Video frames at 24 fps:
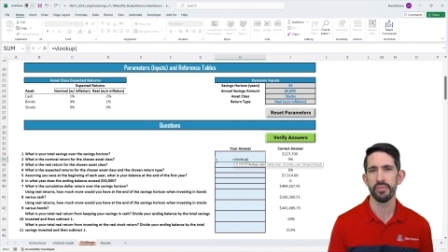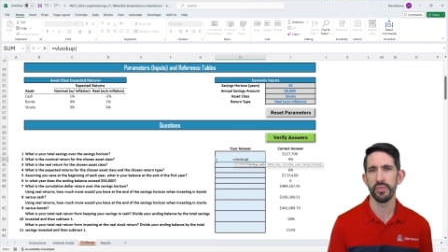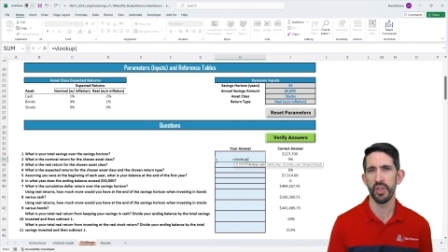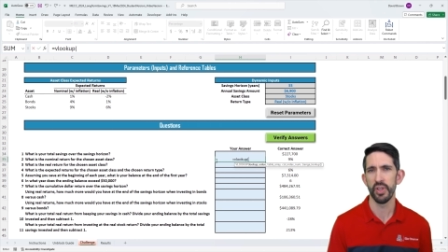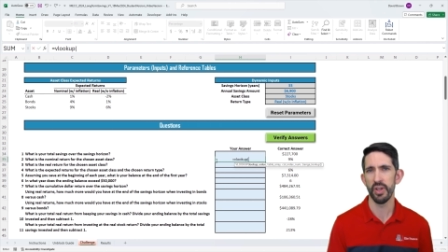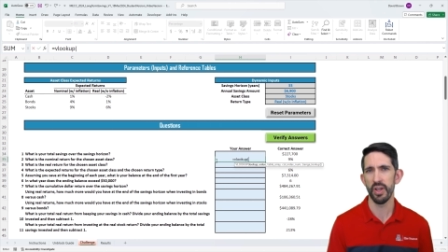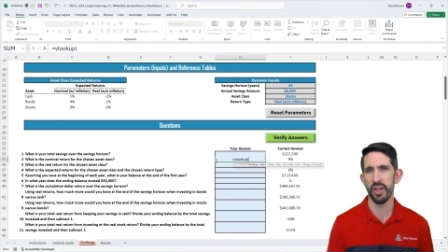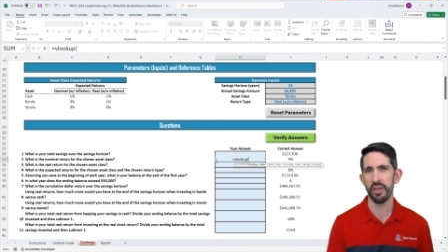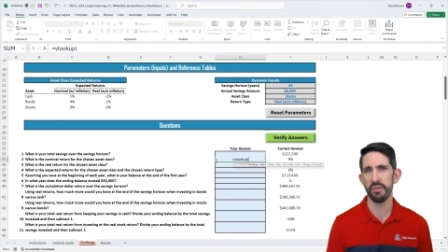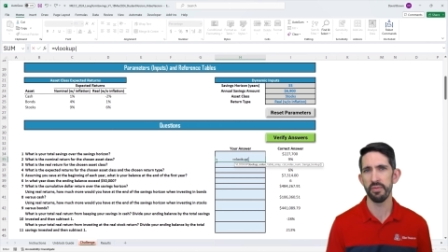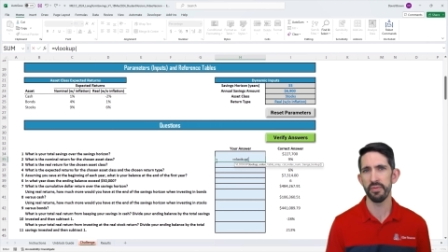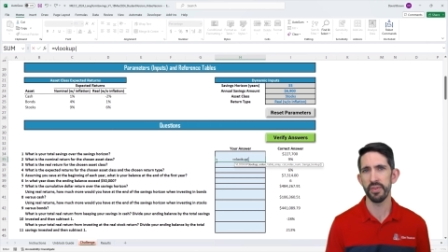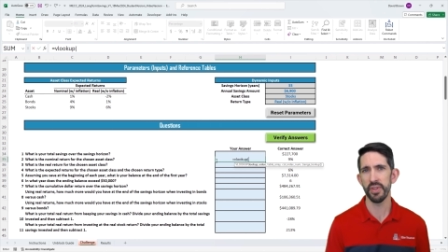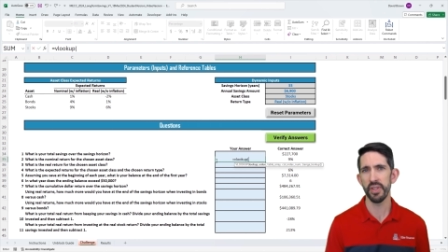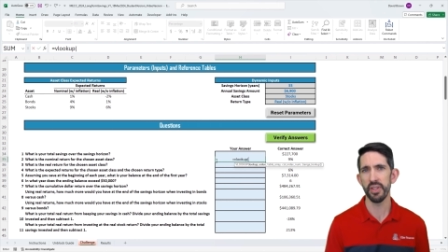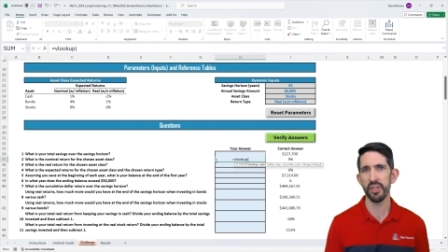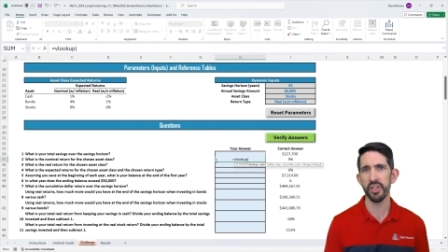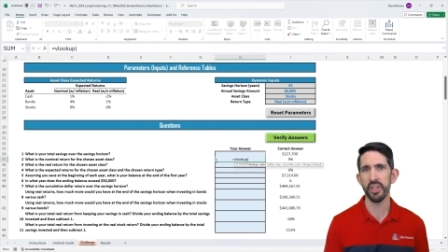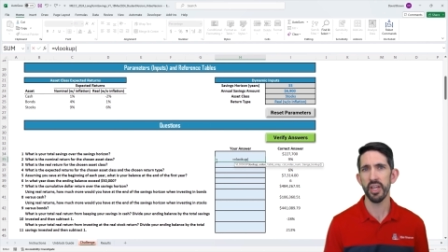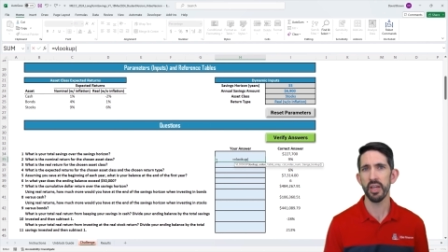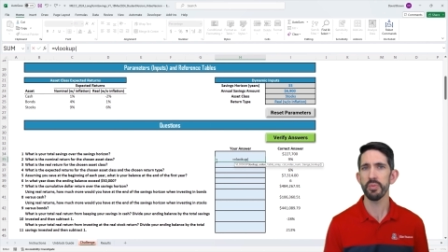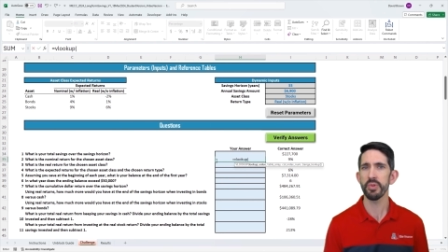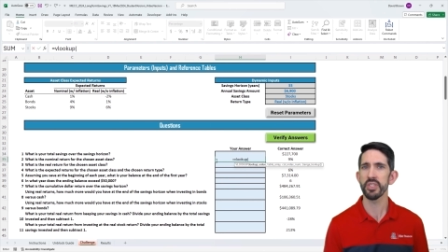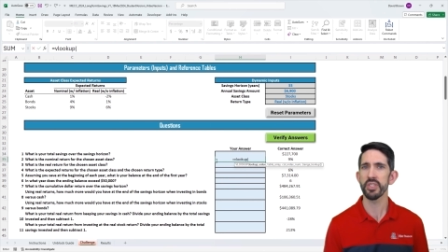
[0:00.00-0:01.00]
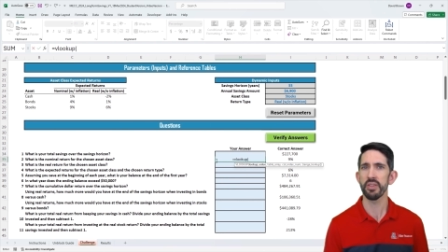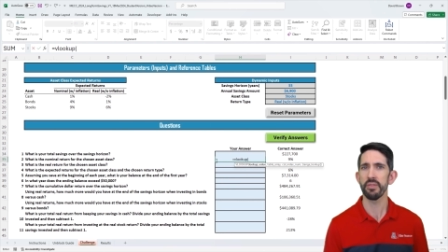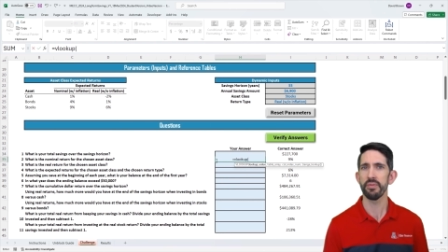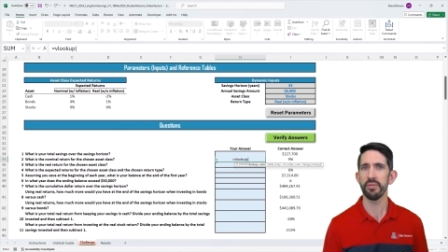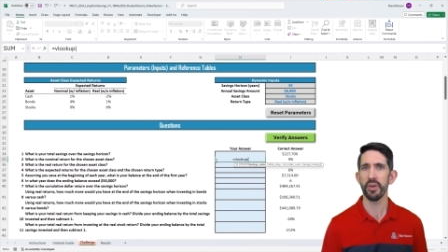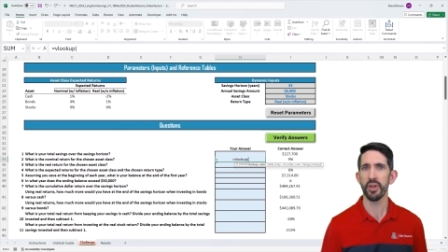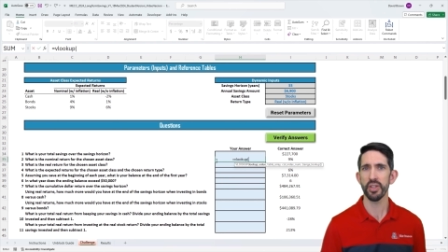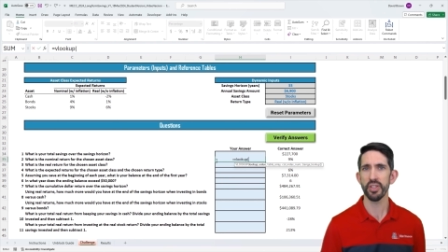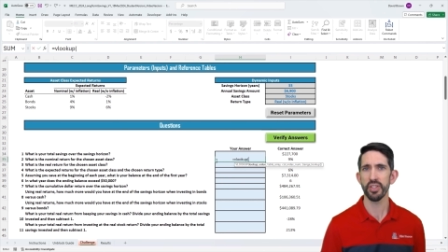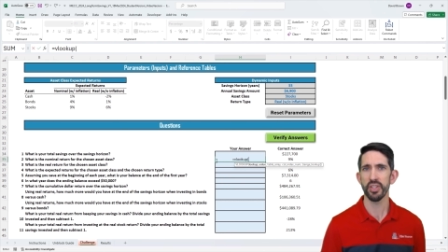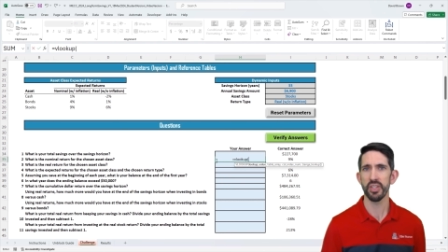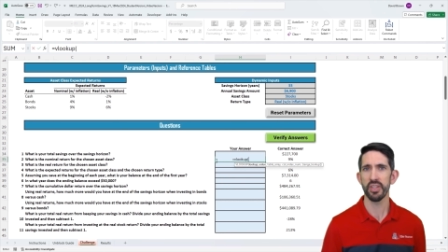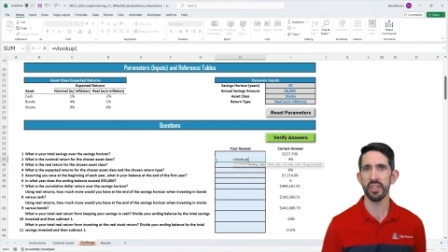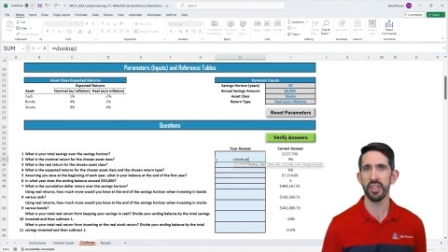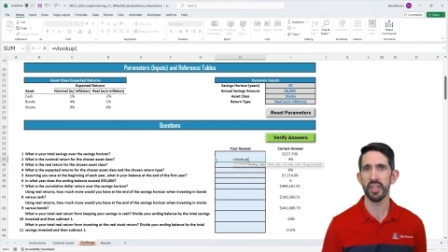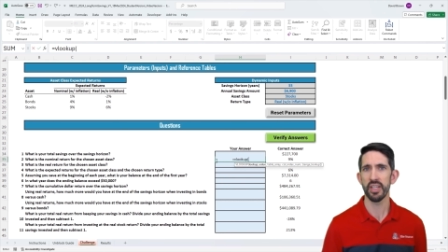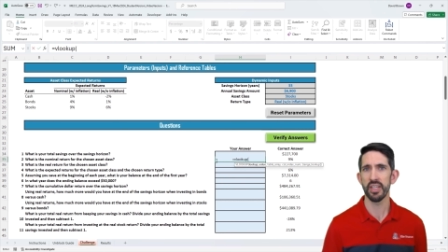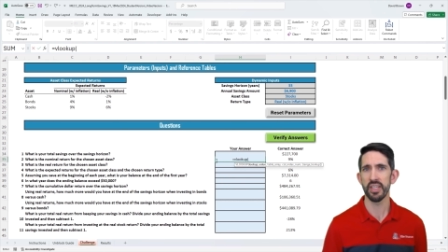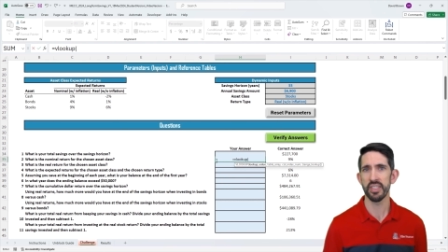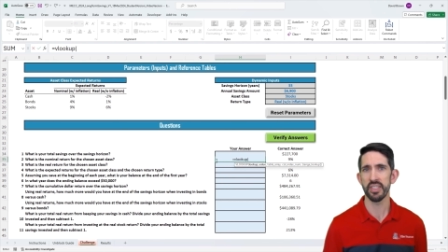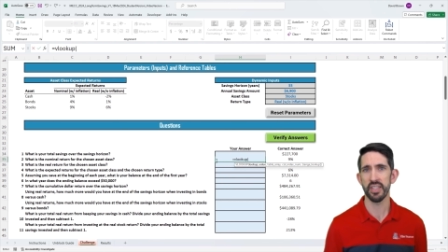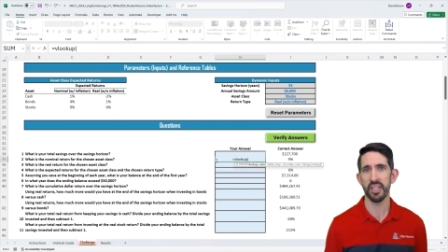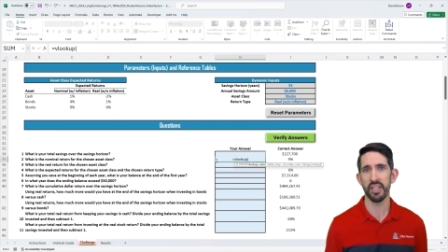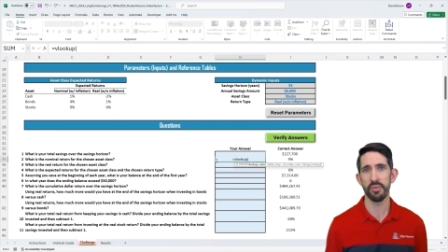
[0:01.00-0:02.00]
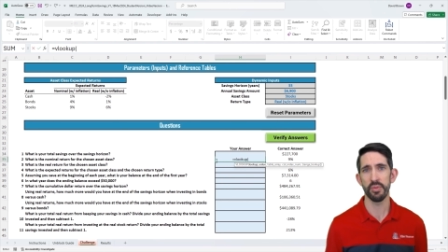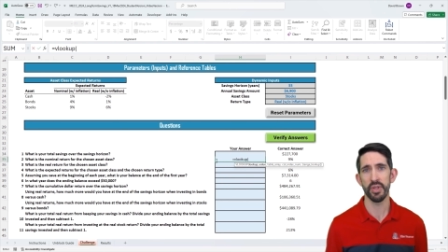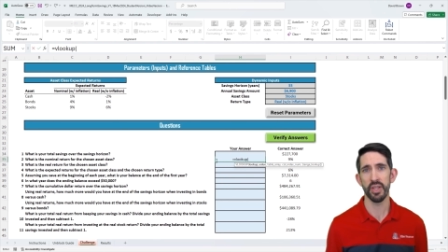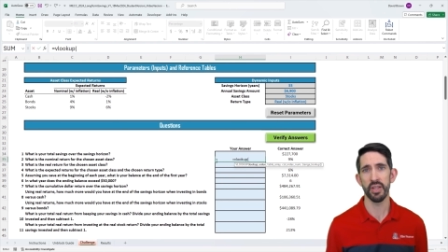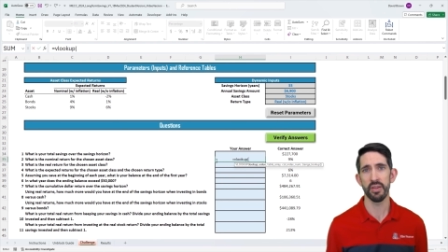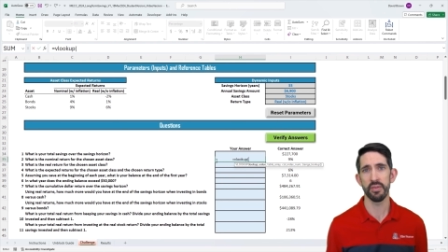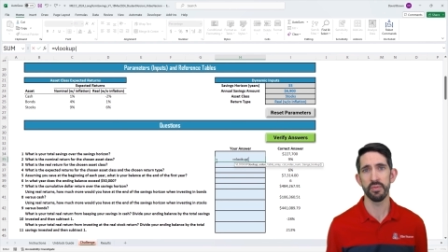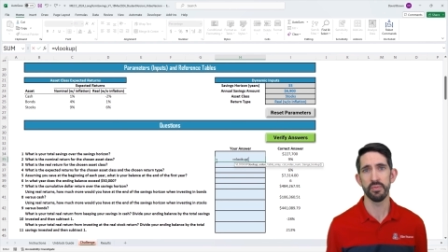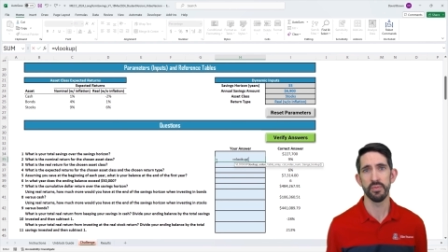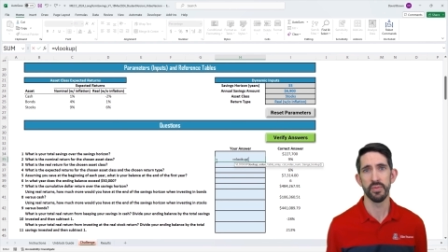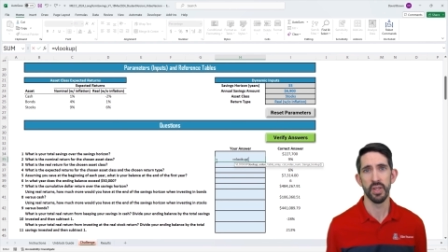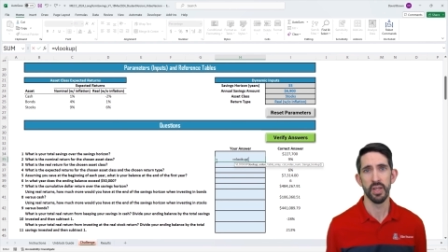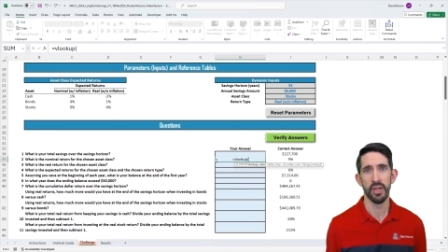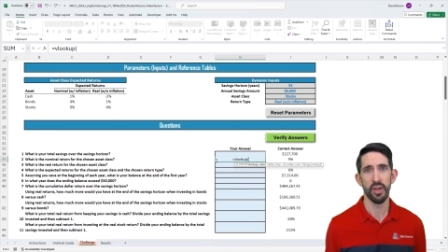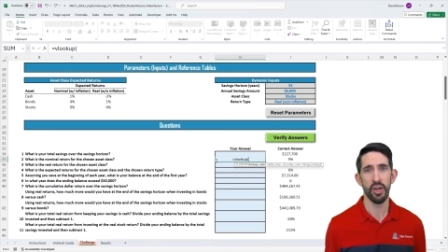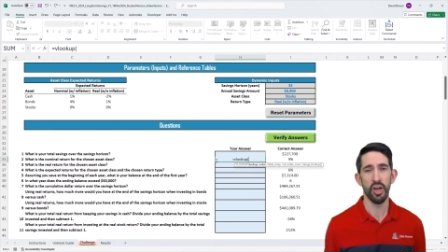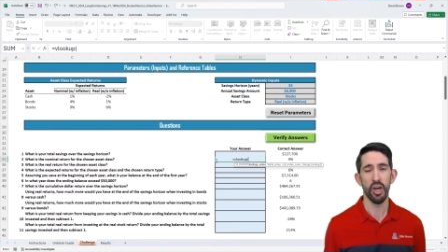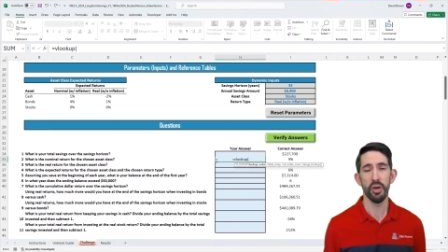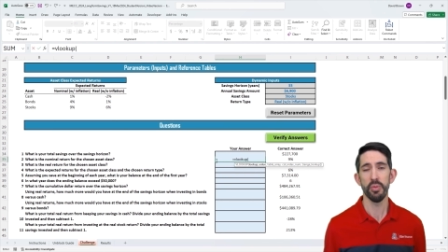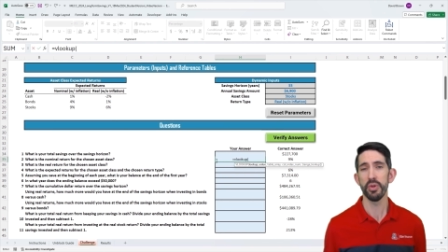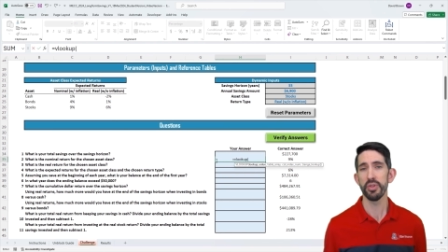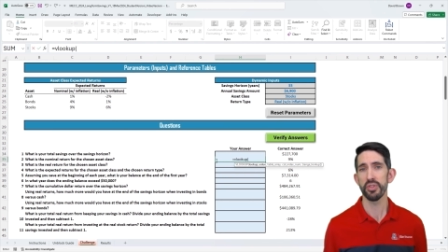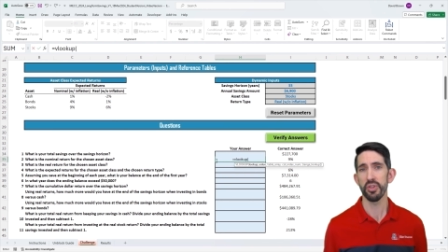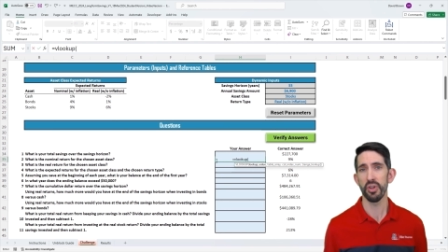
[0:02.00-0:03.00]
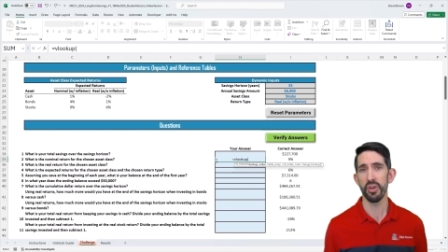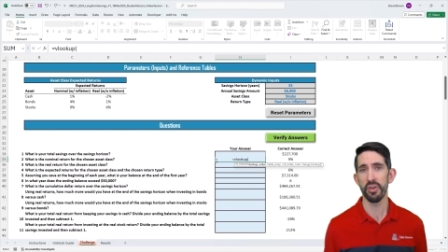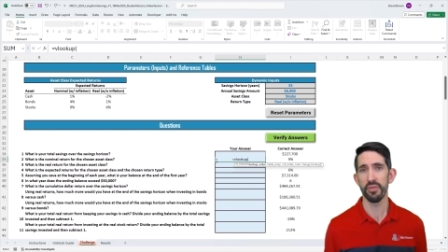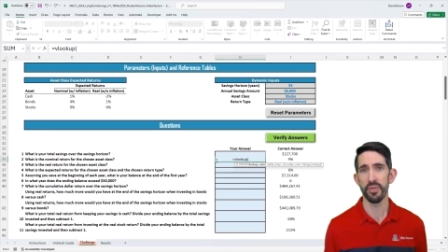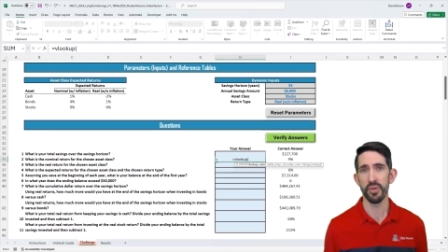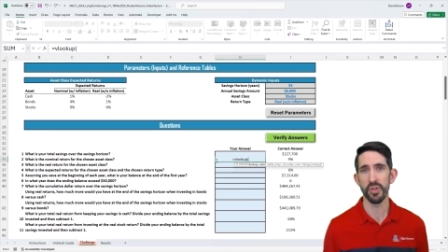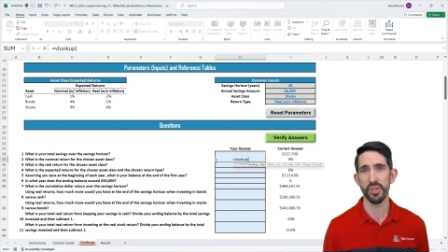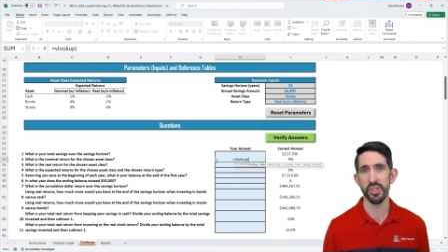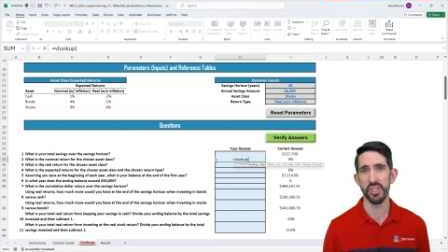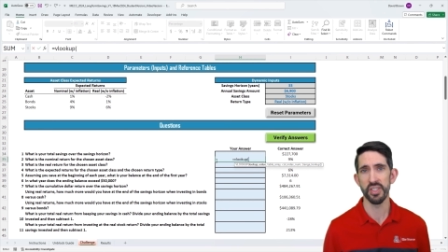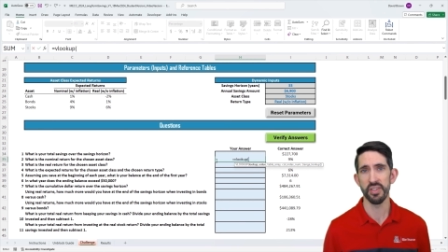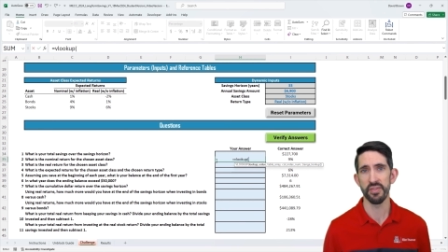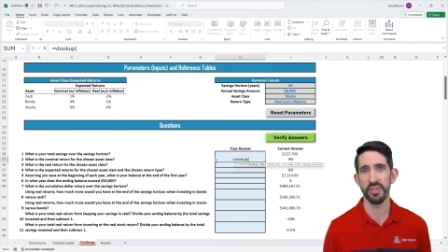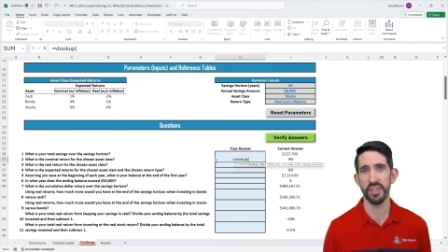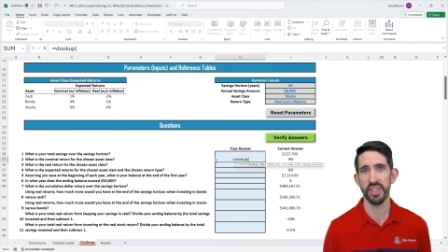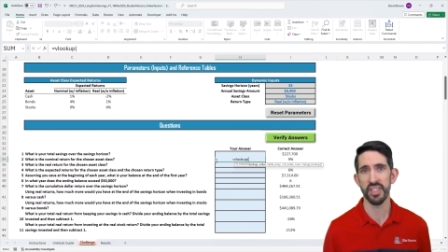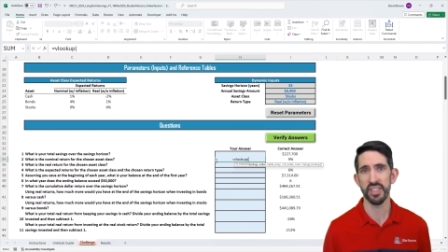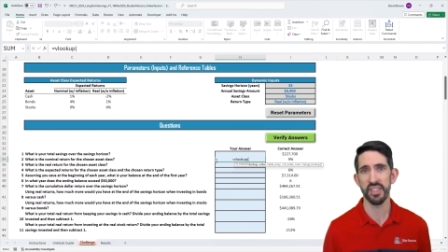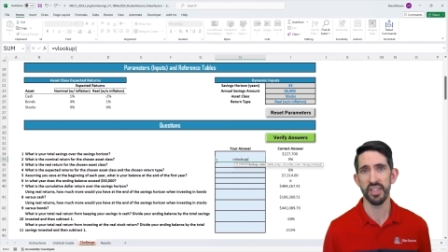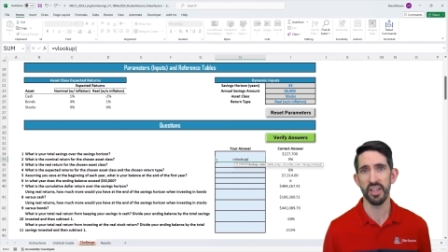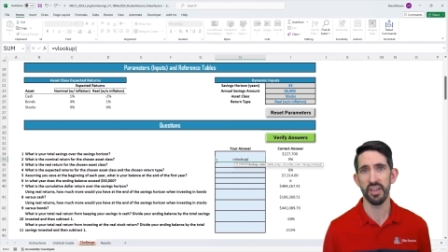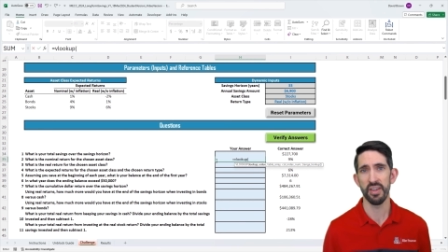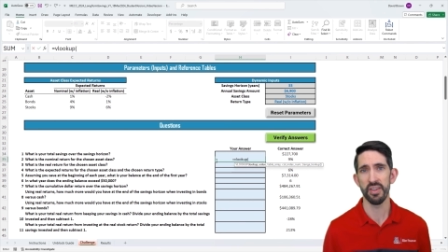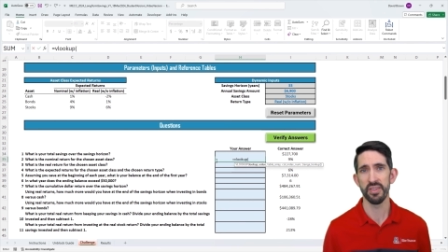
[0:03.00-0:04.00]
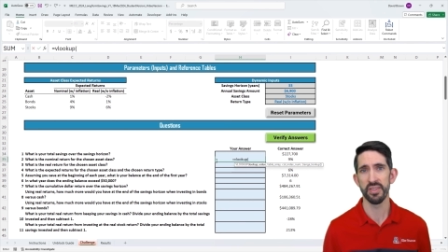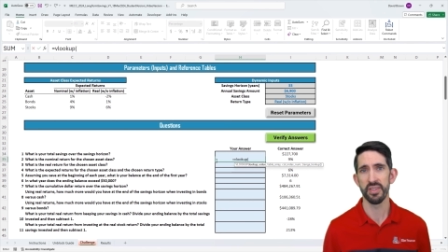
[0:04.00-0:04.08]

All right, VLOOKUP is a function that is going to be in almost all versions of Excel.